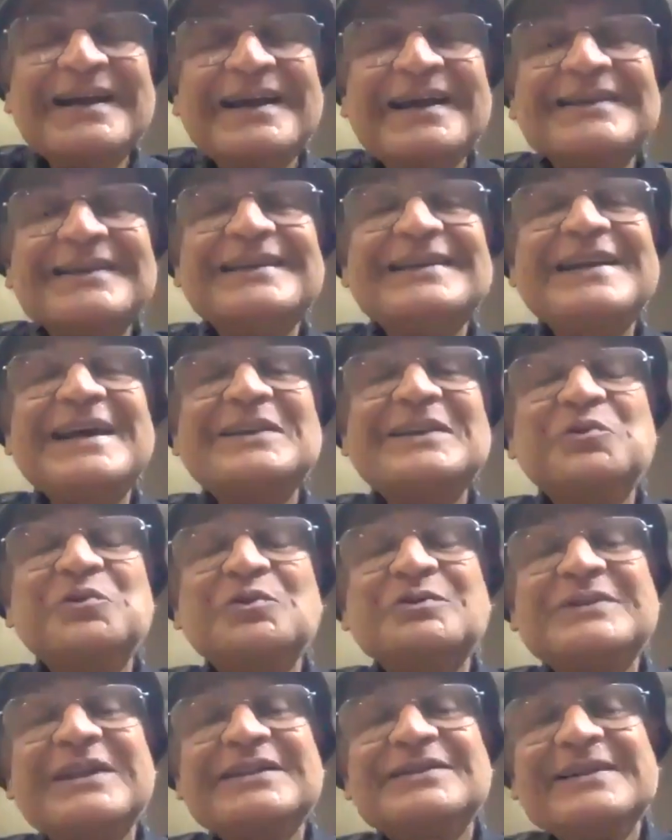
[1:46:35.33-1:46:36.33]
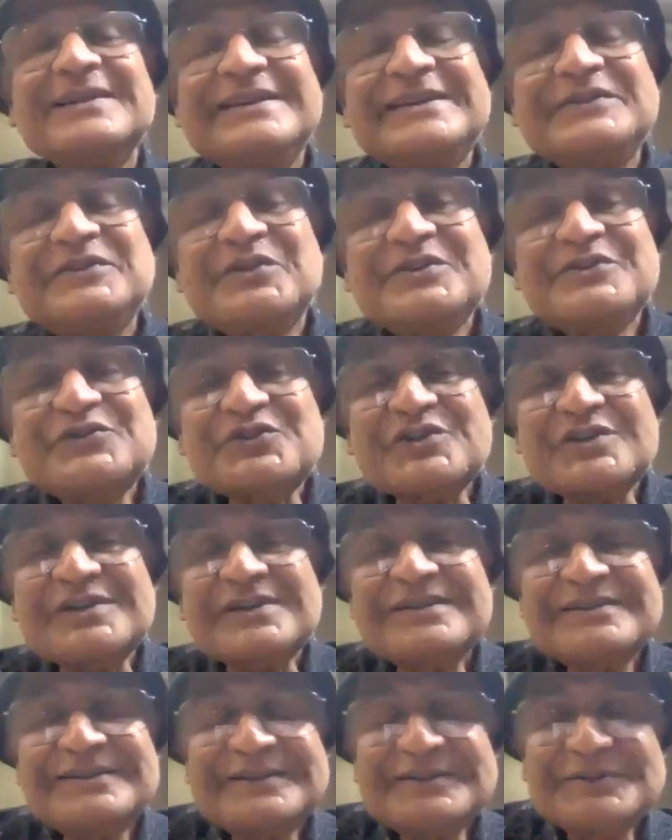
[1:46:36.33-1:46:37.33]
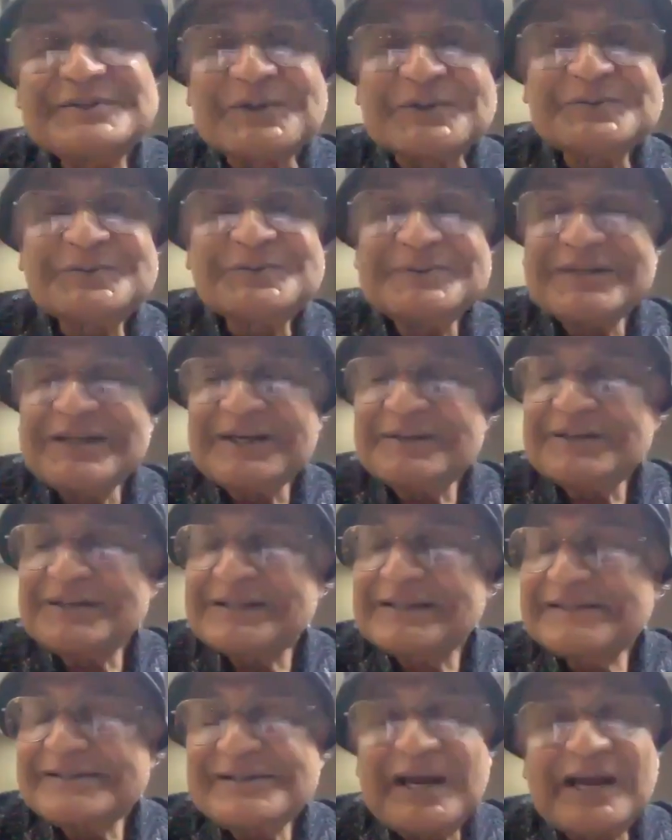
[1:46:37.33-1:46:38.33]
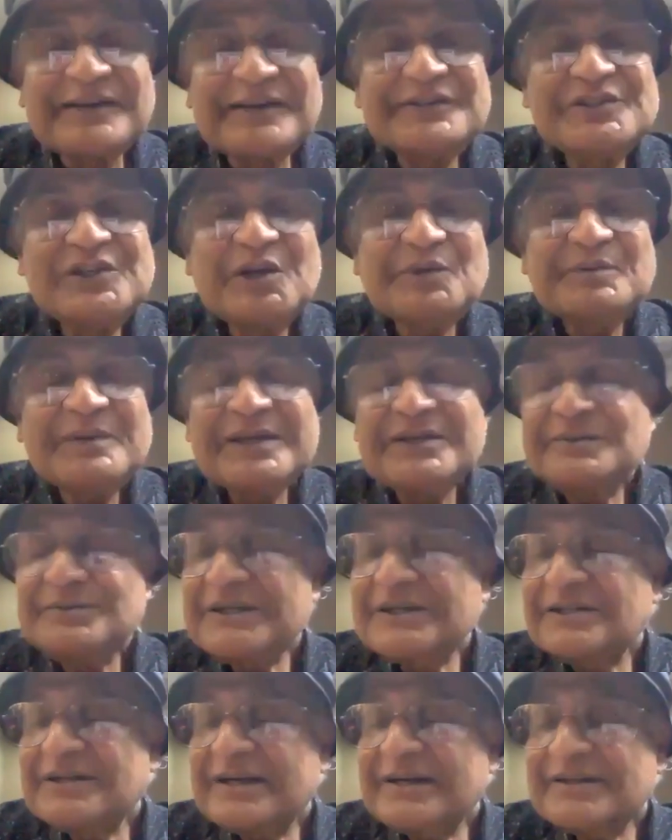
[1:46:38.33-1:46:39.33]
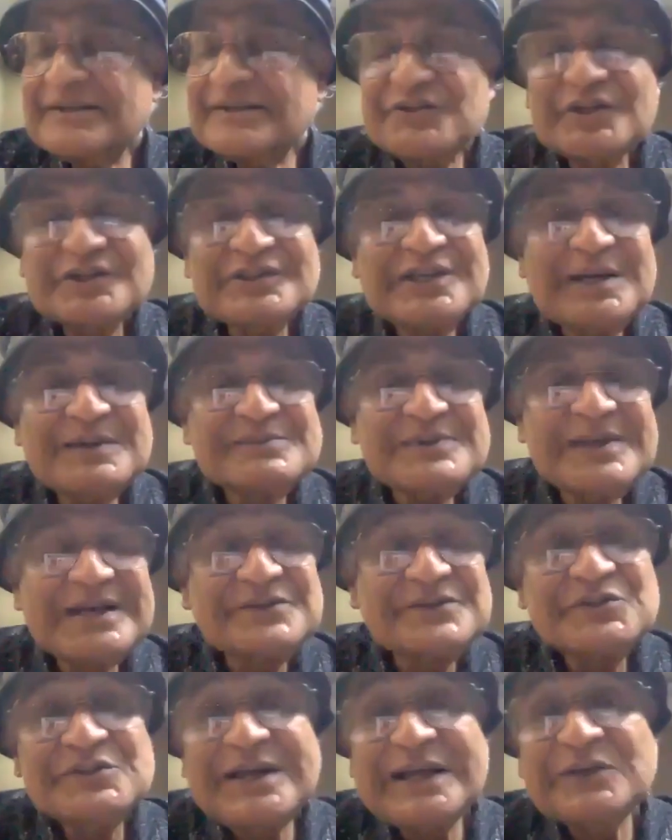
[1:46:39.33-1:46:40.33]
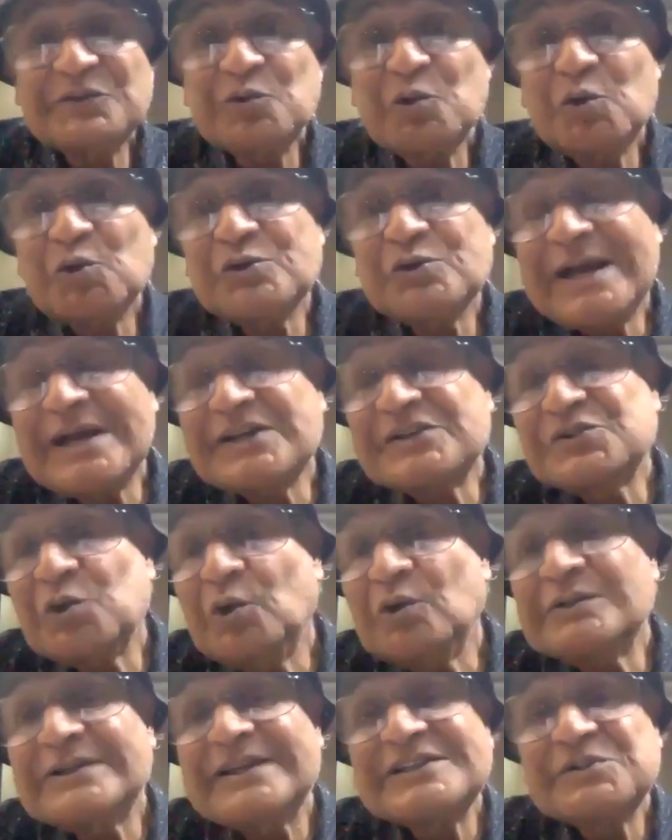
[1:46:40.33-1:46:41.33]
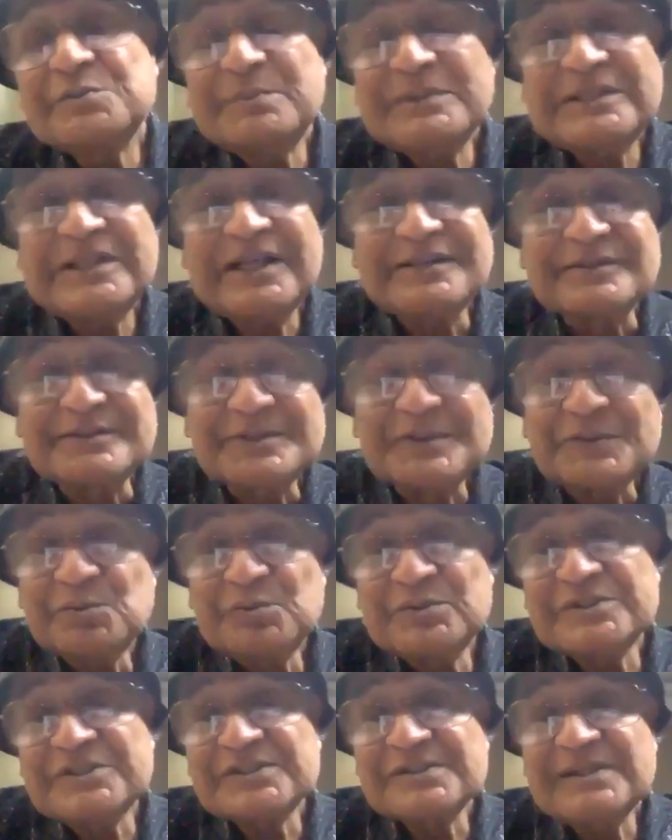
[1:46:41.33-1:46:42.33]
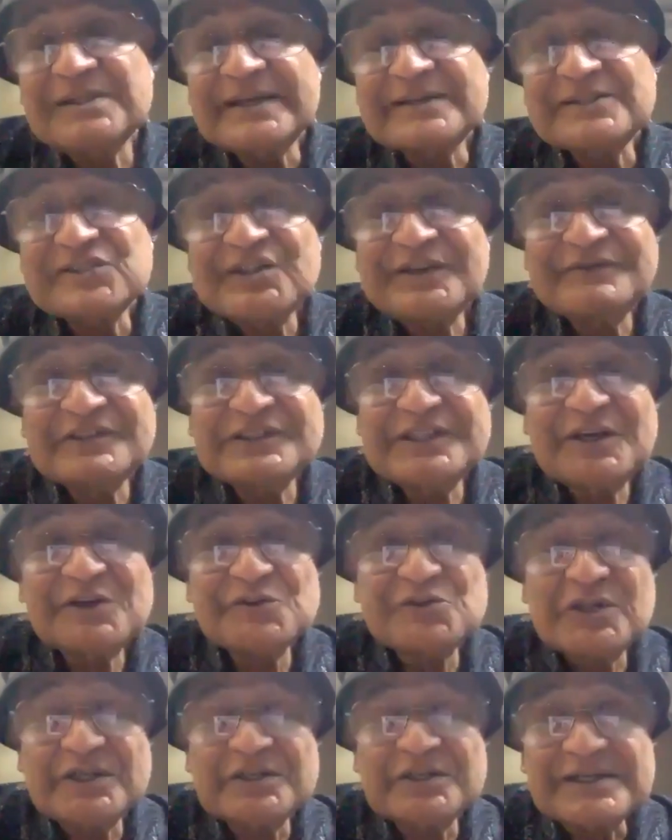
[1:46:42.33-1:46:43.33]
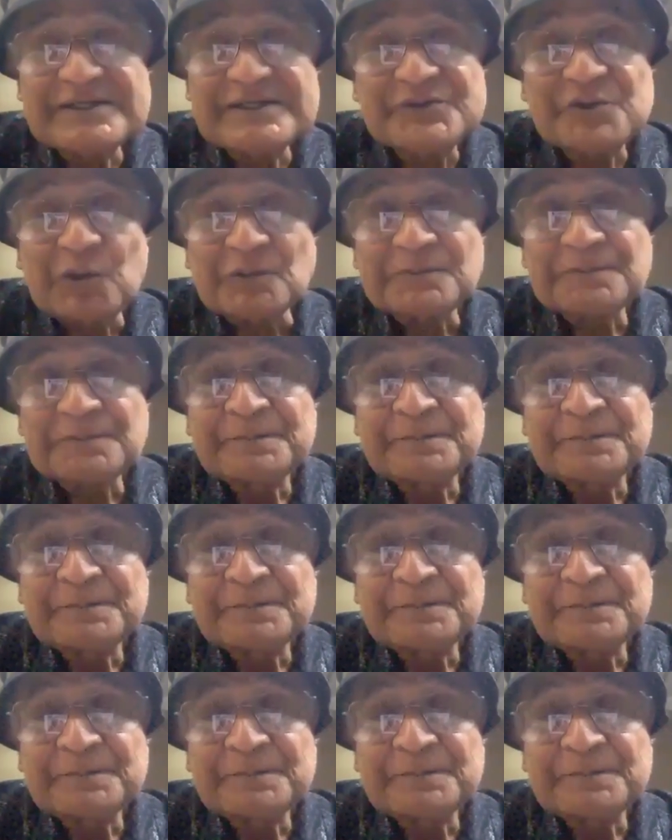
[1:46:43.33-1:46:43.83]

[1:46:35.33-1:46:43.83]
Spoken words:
And then I looked at the literature, you know, the idea of reincarnation comes as old as Vedanta, which is like 7,000 years old.